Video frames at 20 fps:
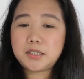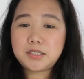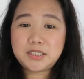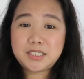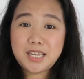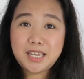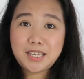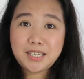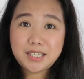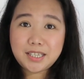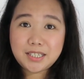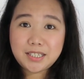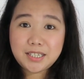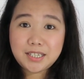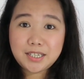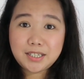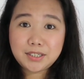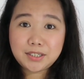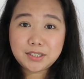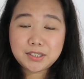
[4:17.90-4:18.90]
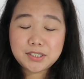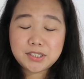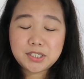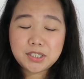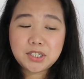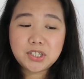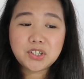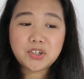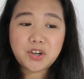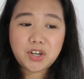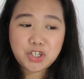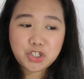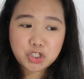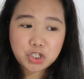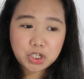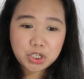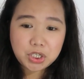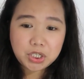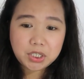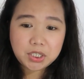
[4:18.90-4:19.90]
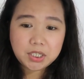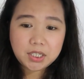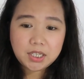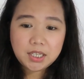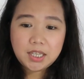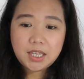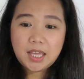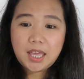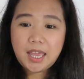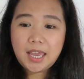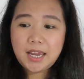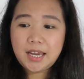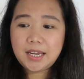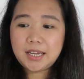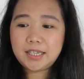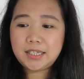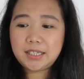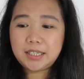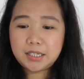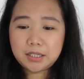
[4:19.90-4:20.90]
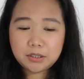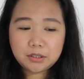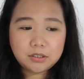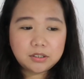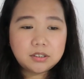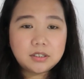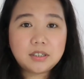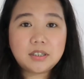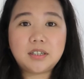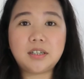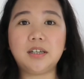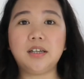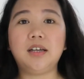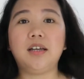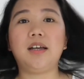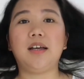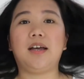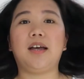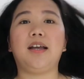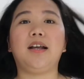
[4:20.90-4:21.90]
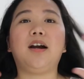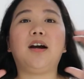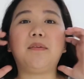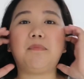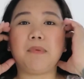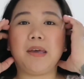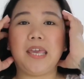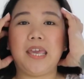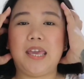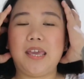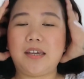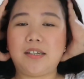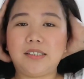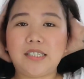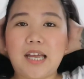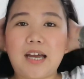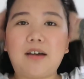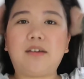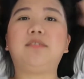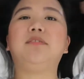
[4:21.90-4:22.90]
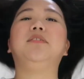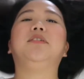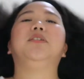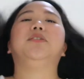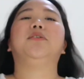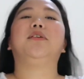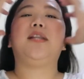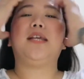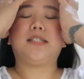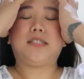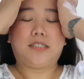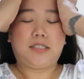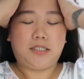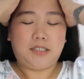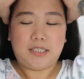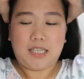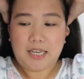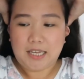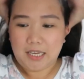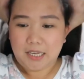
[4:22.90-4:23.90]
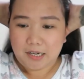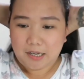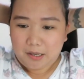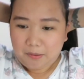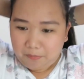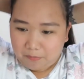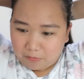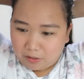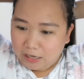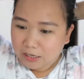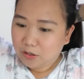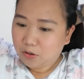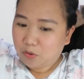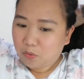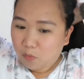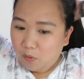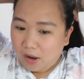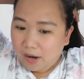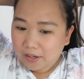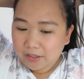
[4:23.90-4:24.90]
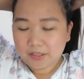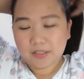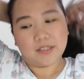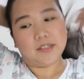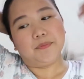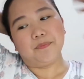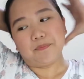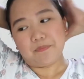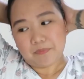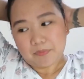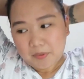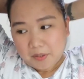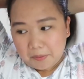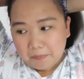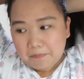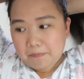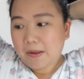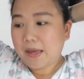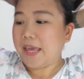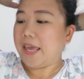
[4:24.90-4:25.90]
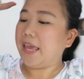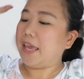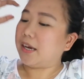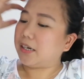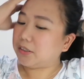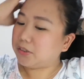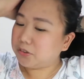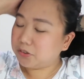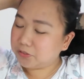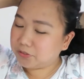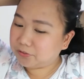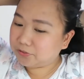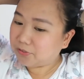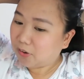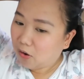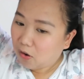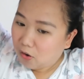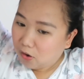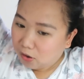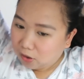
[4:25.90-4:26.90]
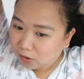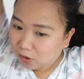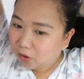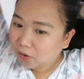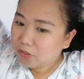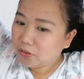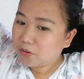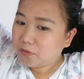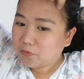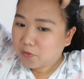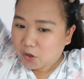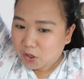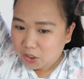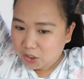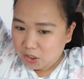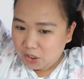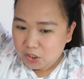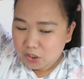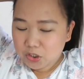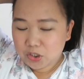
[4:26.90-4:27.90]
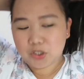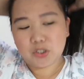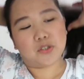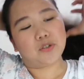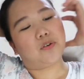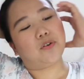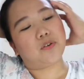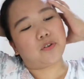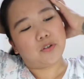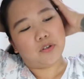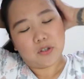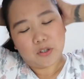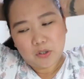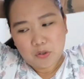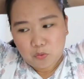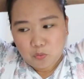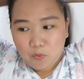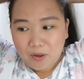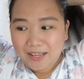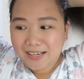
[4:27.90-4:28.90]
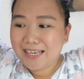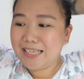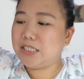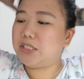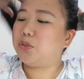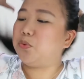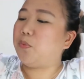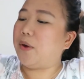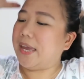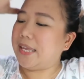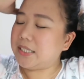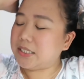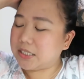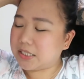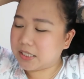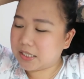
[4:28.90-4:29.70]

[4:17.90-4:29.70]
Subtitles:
taken in consideration, and I got my hair down, so let's tie it up. I don't want my hair to fall on the varnish while it's wet.